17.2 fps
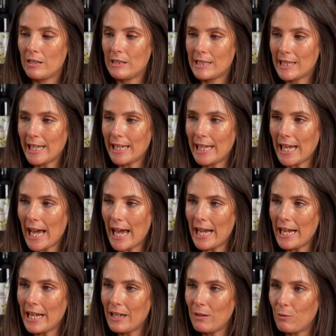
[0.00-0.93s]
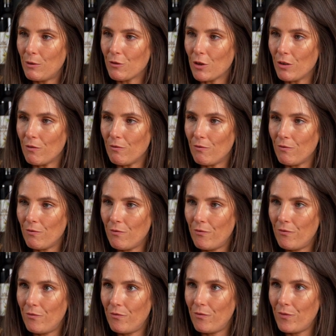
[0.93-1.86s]
TA. We've got
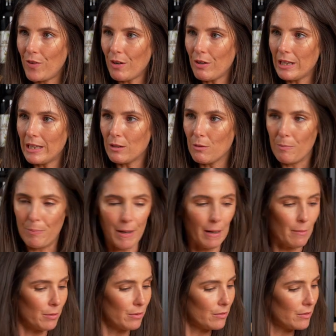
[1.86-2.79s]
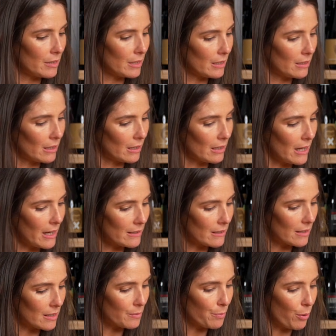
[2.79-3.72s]
very little bubbles in the glass
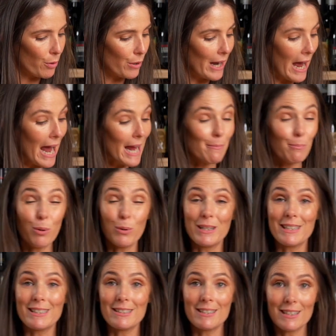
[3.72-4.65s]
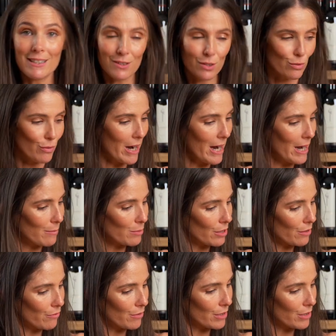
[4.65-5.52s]
at this point, 8.6 grams of